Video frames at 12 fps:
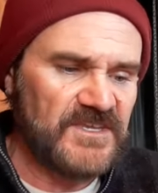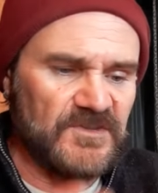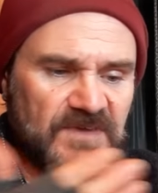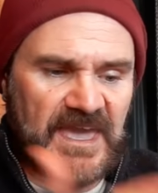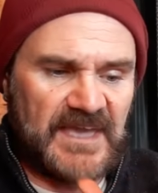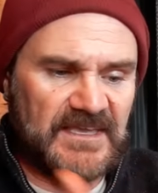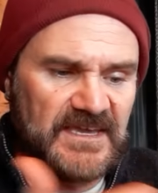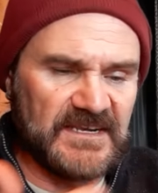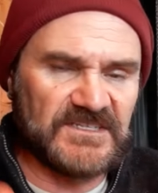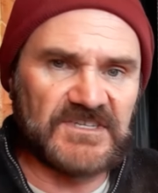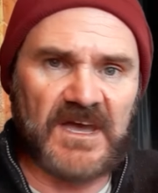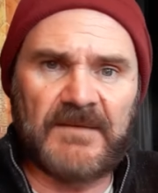you can't get
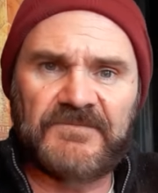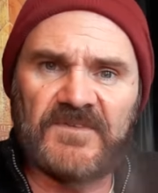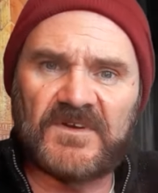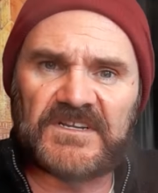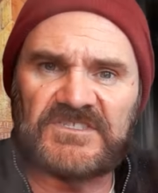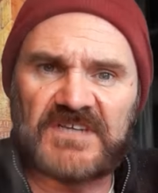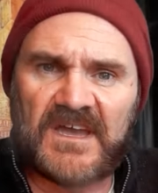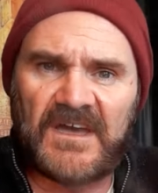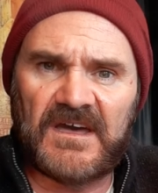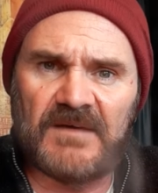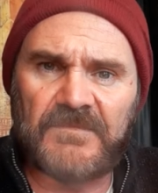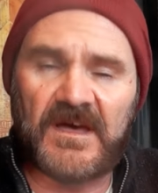a job for a
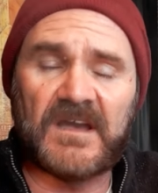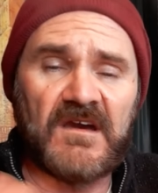job a uh,